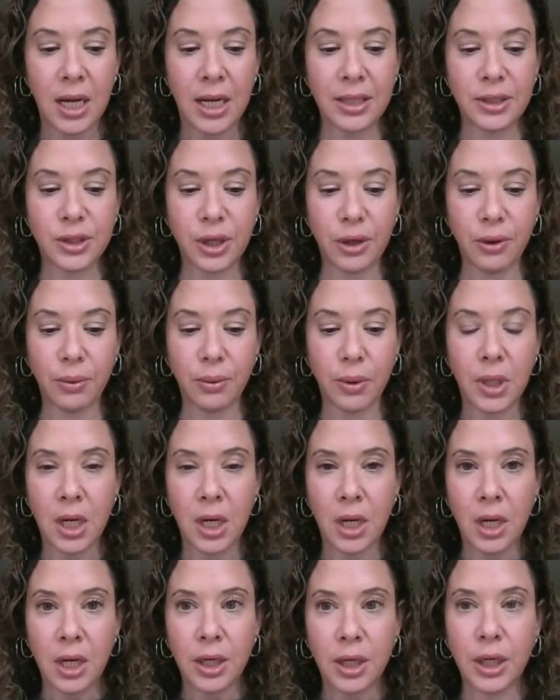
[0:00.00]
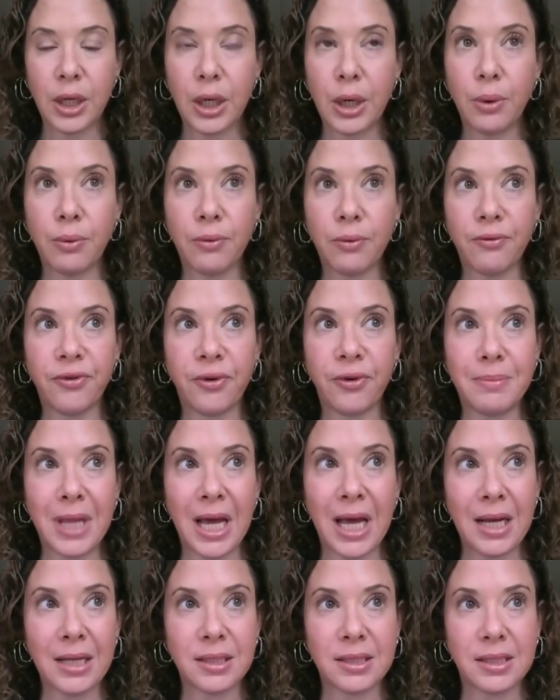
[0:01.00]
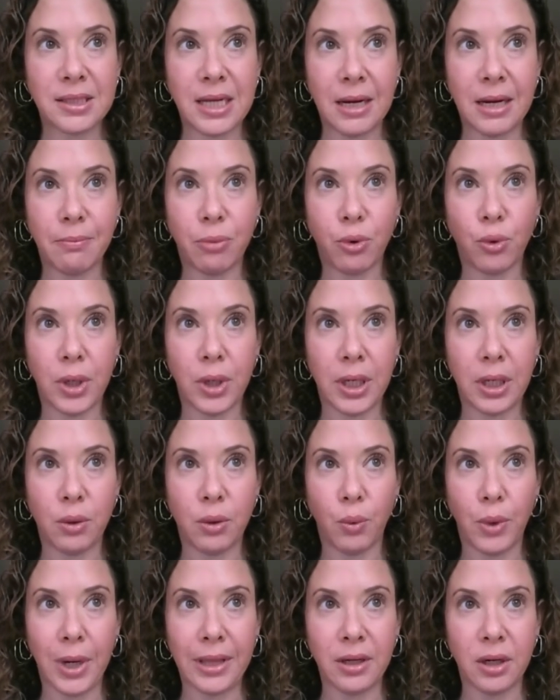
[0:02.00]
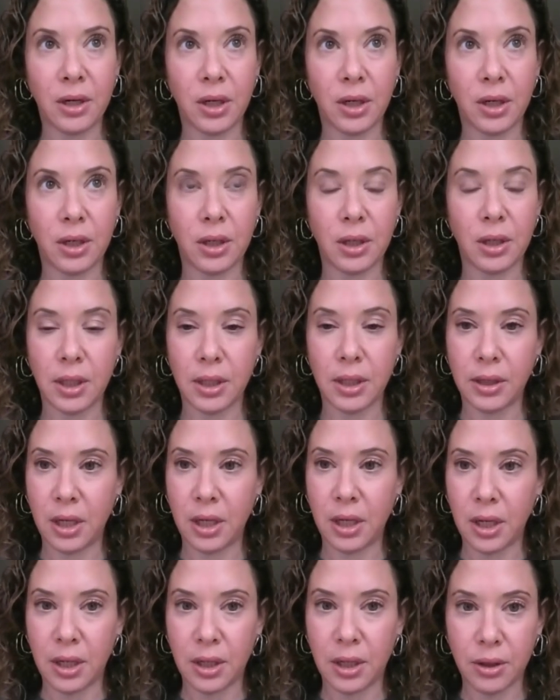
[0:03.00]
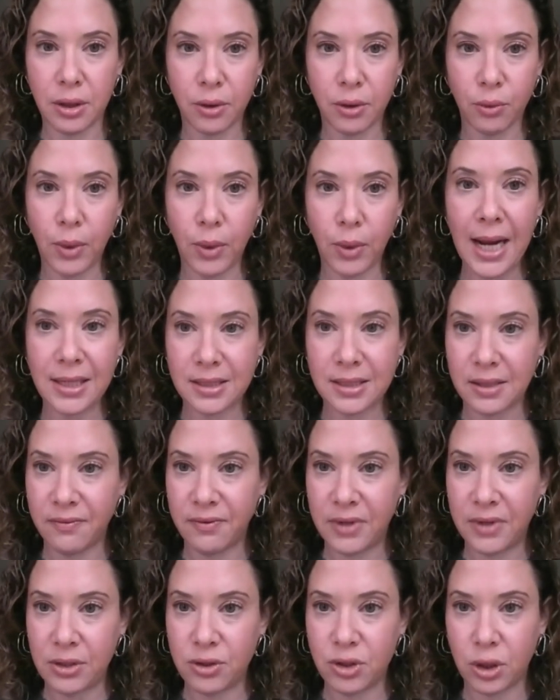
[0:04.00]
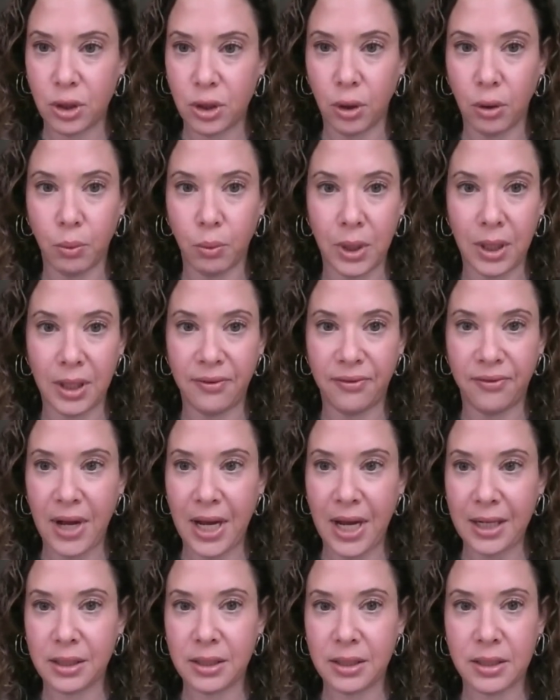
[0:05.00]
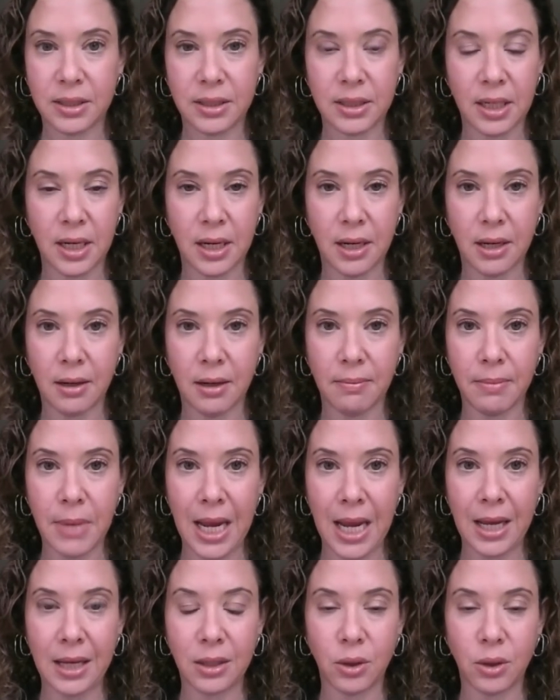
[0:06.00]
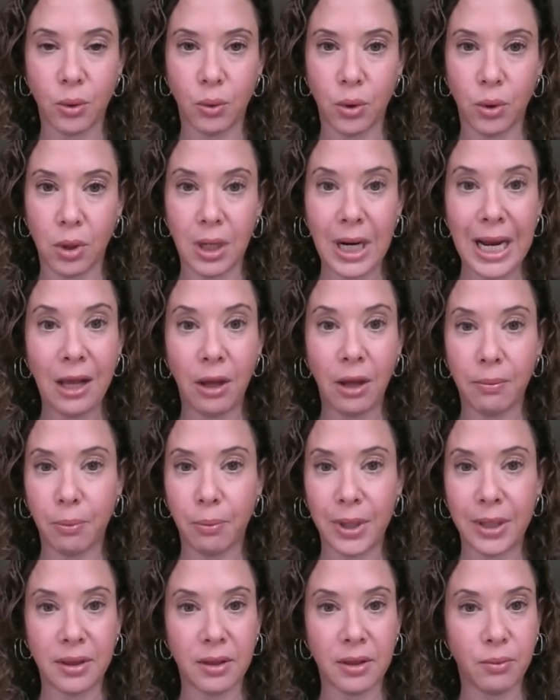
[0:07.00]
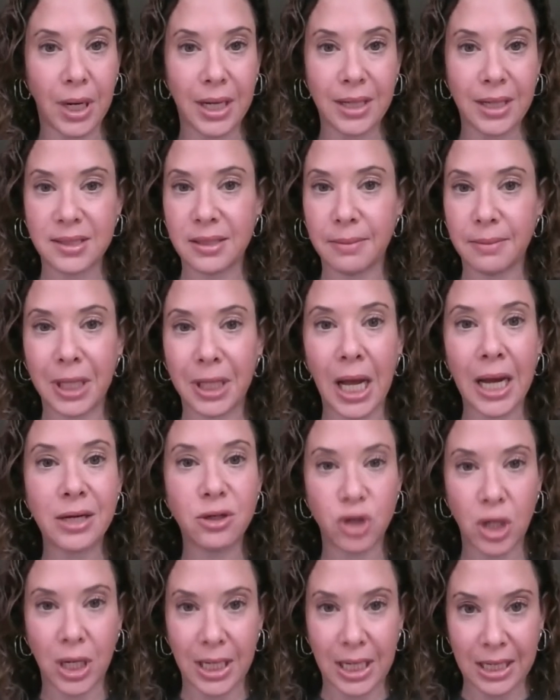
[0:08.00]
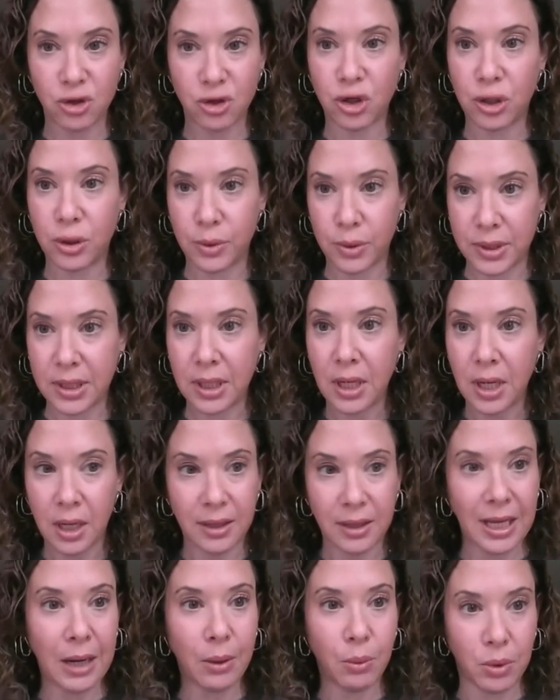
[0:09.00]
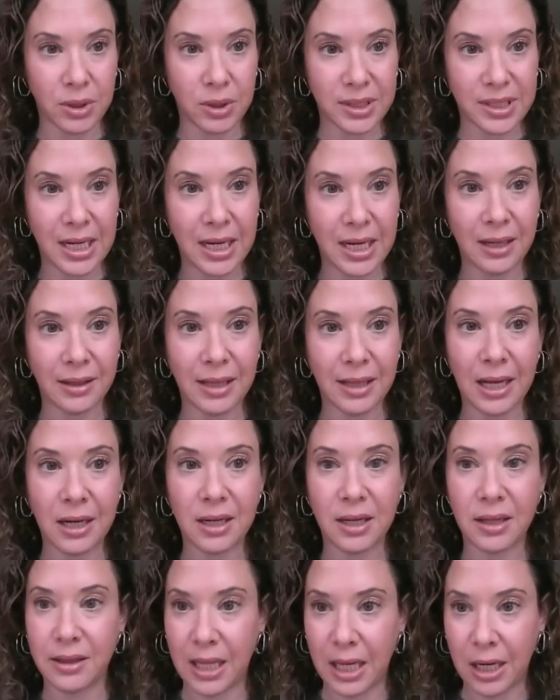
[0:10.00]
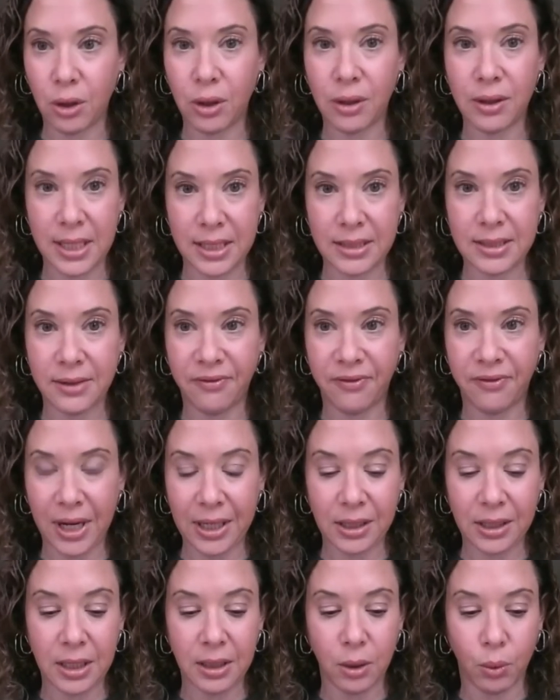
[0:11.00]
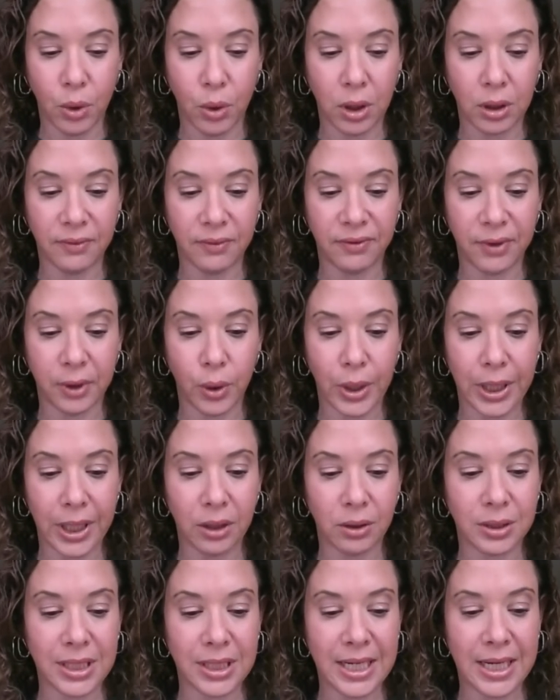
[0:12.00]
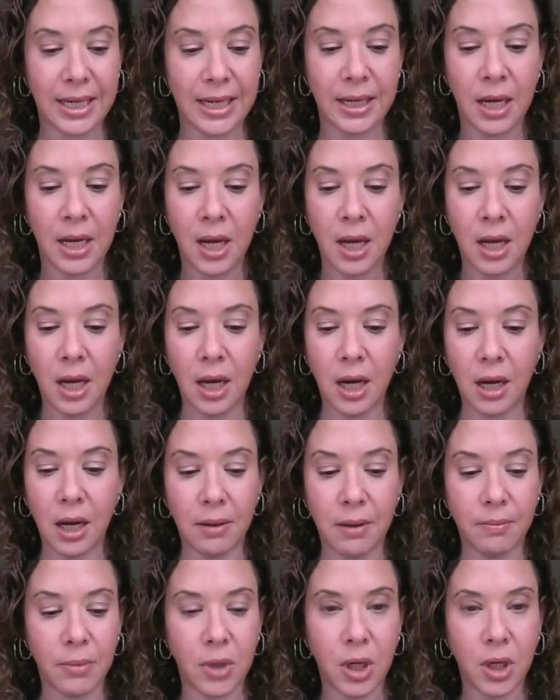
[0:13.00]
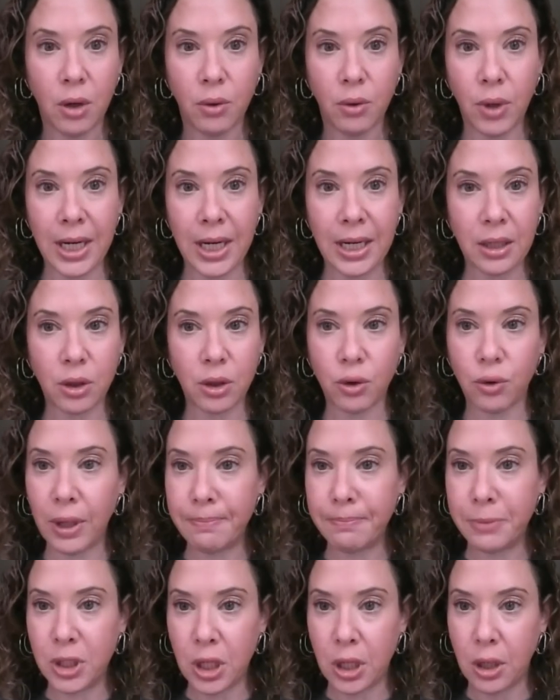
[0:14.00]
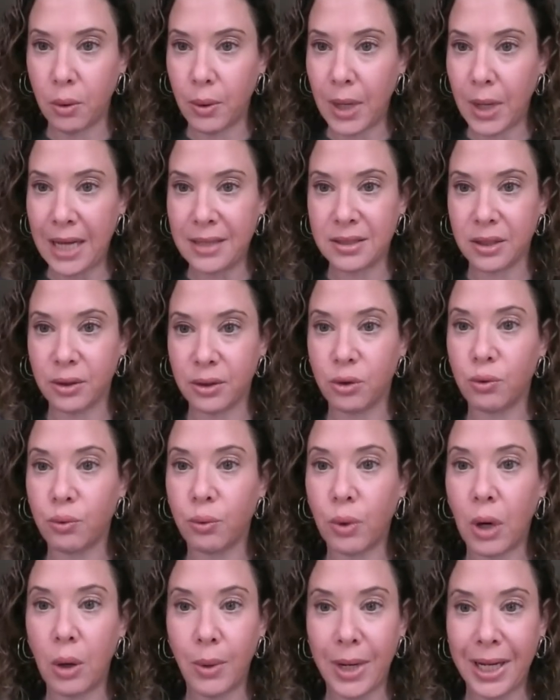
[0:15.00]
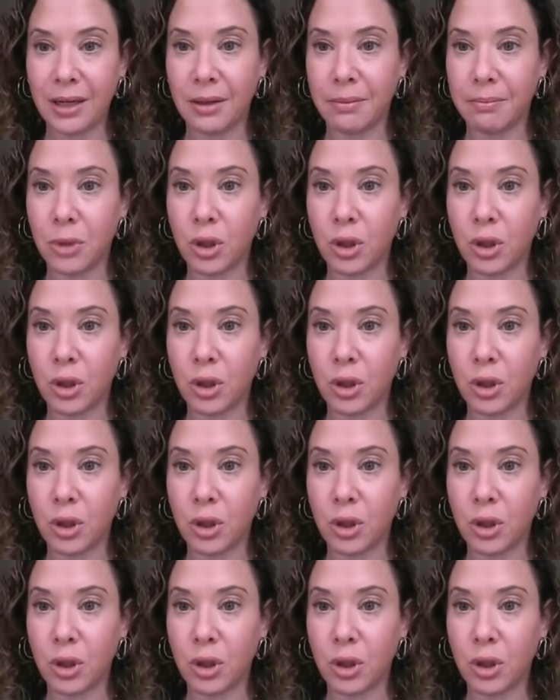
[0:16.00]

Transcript: And so, you know, from that standpoint, whether the rise of digital will affect and or help with, right, supply chain issues that we're seeing that is affecting the world of loyalty, right, crypto as a growing